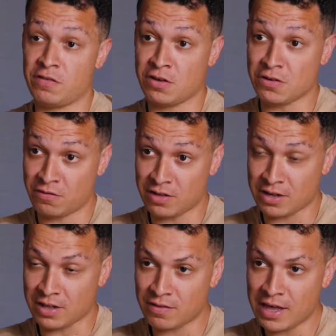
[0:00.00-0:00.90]
your social
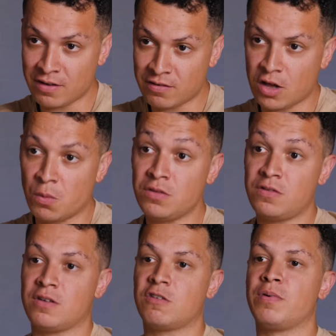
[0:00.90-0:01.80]
selling index, I
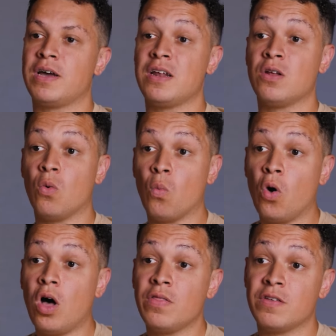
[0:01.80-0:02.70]
wanted to explain
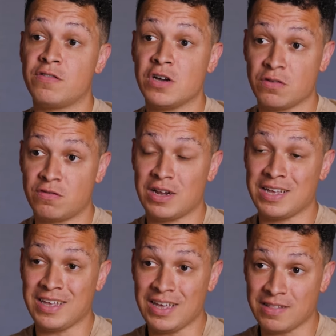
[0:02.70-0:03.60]
what the social
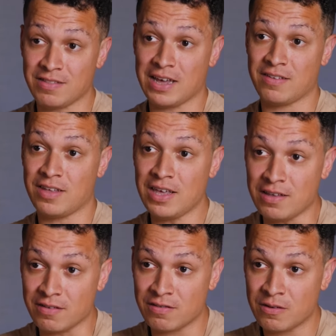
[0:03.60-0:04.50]
selling index
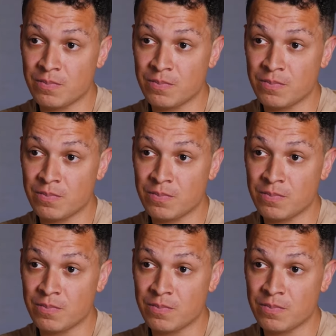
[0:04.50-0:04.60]
is.